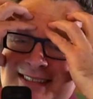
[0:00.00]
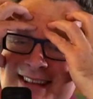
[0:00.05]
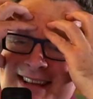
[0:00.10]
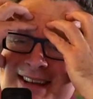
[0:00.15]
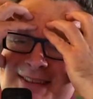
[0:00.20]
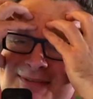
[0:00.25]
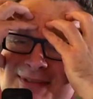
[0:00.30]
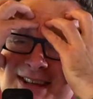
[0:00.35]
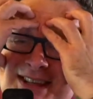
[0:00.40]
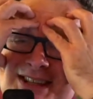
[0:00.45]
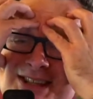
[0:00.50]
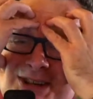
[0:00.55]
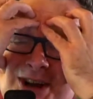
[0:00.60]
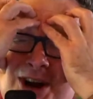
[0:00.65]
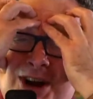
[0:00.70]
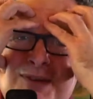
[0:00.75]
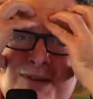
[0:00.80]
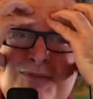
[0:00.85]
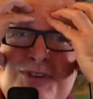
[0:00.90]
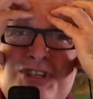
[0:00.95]
the
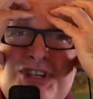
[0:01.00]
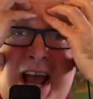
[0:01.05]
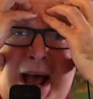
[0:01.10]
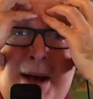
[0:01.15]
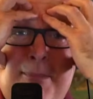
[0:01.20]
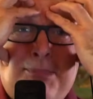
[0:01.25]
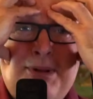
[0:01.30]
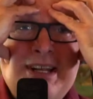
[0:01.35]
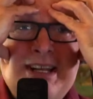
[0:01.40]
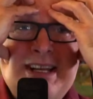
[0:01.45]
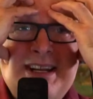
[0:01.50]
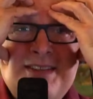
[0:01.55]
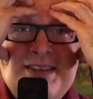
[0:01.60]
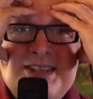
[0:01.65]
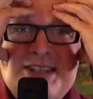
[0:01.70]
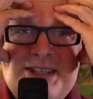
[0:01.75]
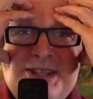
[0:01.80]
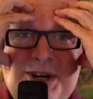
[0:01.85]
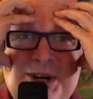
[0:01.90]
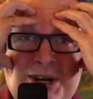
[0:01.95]
star of Chaplin
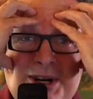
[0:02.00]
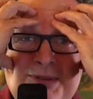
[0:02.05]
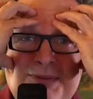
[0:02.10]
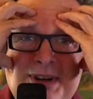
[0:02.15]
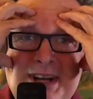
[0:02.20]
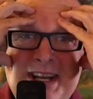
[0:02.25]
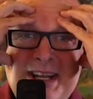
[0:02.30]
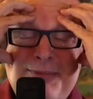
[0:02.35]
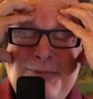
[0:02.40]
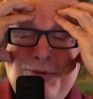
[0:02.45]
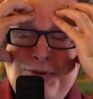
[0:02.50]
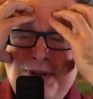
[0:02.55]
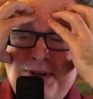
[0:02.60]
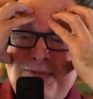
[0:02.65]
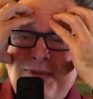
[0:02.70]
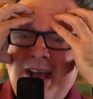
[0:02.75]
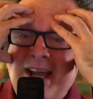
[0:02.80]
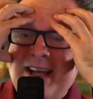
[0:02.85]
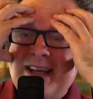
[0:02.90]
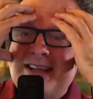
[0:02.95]
and the star of Honeymoon
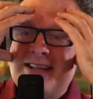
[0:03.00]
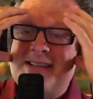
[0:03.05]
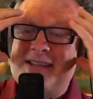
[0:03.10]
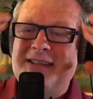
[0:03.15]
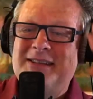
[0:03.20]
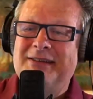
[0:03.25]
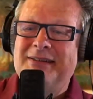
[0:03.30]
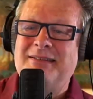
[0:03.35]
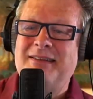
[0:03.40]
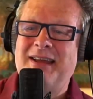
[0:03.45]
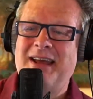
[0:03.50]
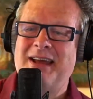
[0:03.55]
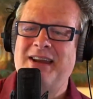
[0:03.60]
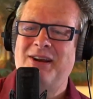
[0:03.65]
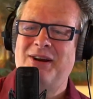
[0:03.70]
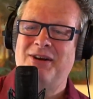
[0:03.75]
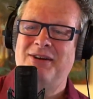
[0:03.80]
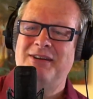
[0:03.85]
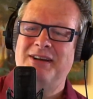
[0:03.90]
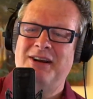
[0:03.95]
in Vegas, and
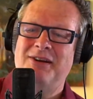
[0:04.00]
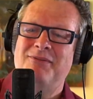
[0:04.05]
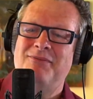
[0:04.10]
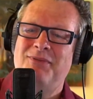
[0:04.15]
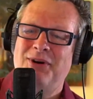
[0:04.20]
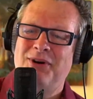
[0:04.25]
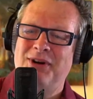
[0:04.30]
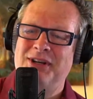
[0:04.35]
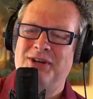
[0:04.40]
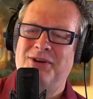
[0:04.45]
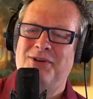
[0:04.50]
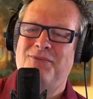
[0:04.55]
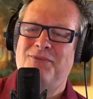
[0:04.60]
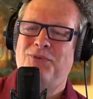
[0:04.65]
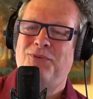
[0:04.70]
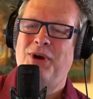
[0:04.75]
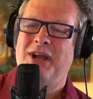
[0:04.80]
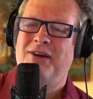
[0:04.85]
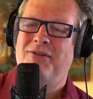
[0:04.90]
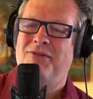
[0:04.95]
our very dear
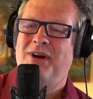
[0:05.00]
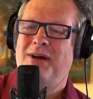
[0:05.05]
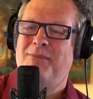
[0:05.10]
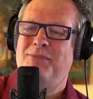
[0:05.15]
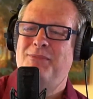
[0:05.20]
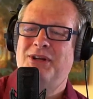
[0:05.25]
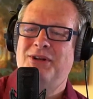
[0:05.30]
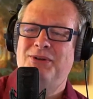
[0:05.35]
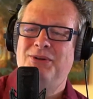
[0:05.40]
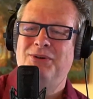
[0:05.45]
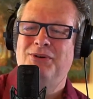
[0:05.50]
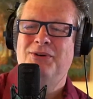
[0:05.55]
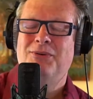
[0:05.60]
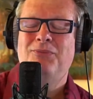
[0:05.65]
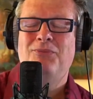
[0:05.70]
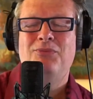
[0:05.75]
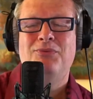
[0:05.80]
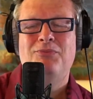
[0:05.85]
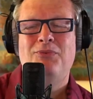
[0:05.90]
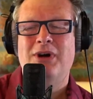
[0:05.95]
friend Rob
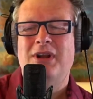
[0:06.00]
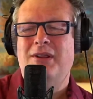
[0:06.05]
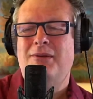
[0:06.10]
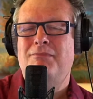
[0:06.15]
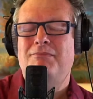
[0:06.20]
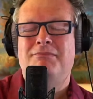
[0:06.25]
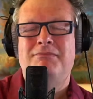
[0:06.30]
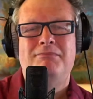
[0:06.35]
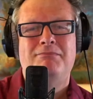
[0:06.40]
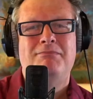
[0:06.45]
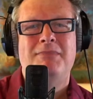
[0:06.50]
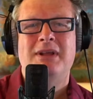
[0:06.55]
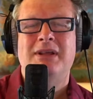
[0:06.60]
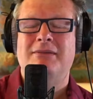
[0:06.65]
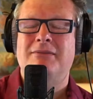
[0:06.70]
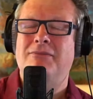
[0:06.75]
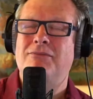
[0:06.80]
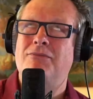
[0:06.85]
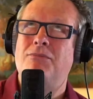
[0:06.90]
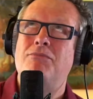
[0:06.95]
McClure, one of the
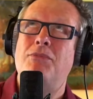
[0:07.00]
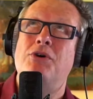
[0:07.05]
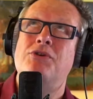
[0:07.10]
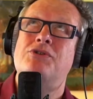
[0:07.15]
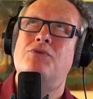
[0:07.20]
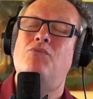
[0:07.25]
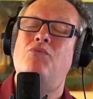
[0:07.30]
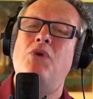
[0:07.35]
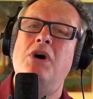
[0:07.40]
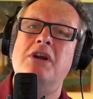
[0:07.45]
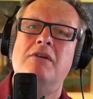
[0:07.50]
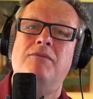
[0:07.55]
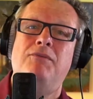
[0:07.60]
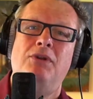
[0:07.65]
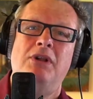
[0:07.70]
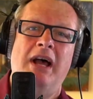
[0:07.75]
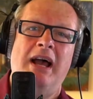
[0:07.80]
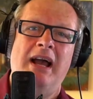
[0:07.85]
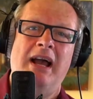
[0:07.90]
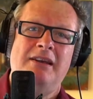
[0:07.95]
most
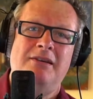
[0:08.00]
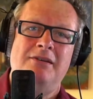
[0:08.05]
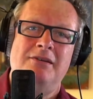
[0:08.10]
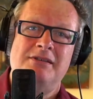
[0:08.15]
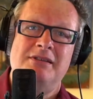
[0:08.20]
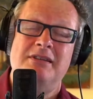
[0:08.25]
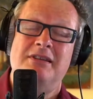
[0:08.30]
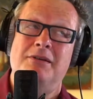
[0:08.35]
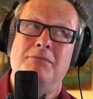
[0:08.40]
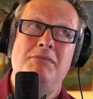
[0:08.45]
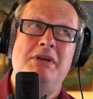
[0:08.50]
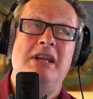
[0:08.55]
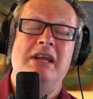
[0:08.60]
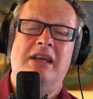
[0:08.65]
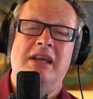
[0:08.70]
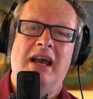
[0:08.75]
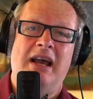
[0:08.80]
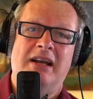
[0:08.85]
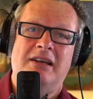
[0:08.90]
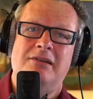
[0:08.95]
wonderful actors and
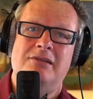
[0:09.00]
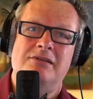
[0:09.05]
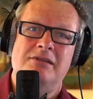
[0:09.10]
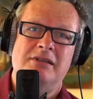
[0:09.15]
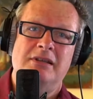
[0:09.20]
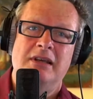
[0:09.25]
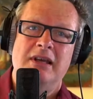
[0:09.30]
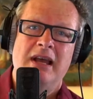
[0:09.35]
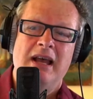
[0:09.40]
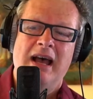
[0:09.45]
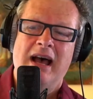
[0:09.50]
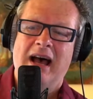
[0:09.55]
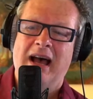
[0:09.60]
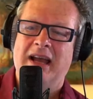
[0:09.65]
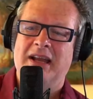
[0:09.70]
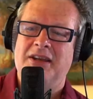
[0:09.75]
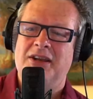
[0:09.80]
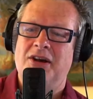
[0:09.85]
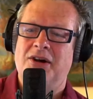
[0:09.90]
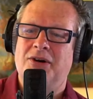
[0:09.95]
comedic actors
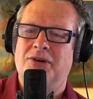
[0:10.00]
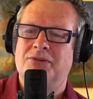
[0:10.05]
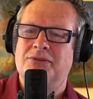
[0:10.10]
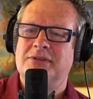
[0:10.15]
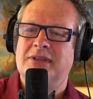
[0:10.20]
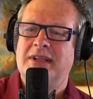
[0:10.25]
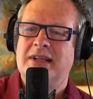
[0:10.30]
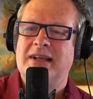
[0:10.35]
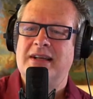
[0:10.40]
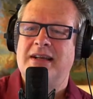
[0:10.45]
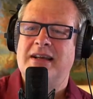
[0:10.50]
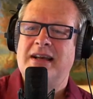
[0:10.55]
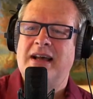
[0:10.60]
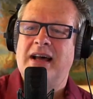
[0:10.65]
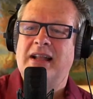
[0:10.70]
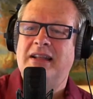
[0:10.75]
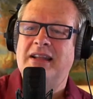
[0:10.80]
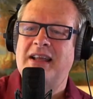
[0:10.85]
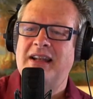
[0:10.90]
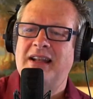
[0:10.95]
I know.
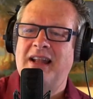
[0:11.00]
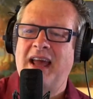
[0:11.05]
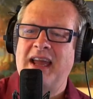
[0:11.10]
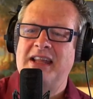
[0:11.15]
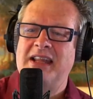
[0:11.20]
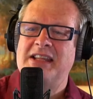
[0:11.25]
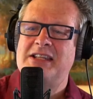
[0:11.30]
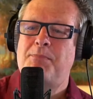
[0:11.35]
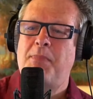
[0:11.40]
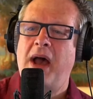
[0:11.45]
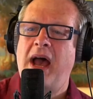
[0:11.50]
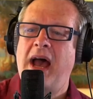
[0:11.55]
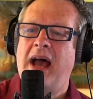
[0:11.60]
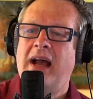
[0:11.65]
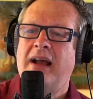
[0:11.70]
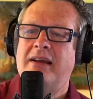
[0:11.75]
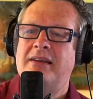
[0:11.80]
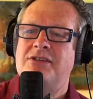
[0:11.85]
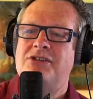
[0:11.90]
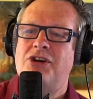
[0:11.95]
Lynn Lane's
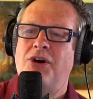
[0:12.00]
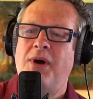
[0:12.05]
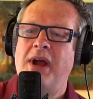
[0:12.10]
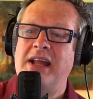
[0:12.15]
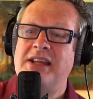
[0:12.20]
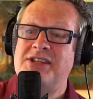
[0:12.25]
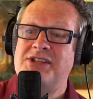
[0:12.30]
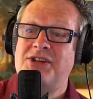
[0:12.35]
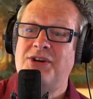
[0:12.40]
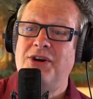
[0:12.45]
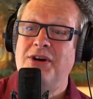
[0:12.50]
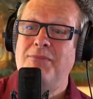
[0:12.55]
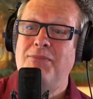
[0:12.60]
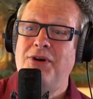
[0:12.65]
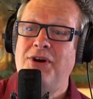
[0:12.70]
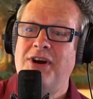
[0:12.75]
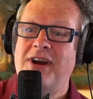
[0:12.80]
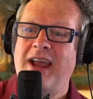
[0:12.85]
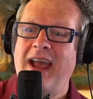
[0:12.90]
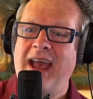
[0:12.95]
back. Joanne
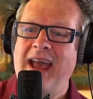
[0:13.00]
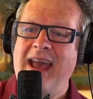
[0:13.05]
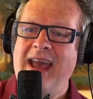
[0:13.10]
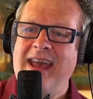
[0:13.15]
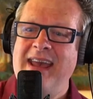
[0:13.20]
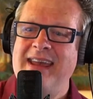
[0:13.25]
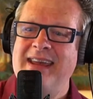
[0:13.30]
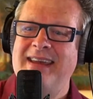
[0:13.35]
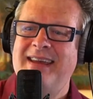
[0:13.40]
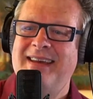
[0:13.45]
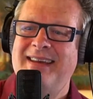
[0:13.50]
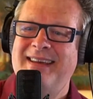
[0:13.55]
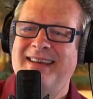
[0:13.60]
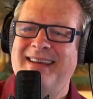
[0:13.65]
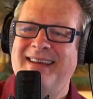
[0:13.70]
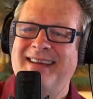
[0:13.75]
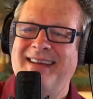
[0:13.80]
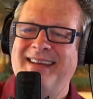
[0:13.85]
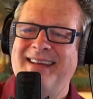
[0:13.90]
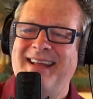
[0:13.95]
Sternberg, hey,
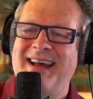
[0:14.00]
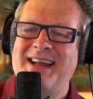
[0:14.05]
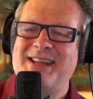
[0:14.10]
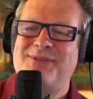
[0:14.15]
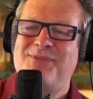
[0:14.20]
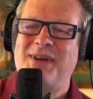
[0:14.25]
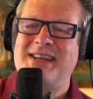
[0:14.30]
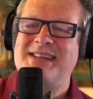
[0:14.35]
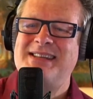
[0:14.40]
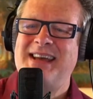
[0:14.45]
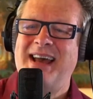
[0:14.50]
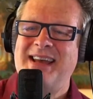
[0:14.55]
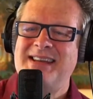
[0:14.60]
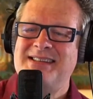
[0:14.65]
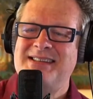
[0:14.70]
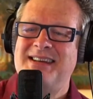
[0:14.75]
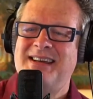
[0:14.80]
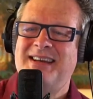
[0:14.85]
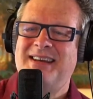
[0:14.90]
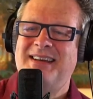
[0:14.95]
that's
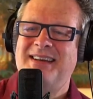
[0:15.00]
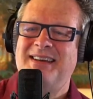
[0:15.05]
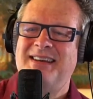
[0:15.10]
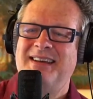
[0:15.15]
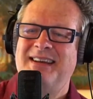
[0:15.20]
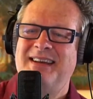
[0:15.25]
fantastic.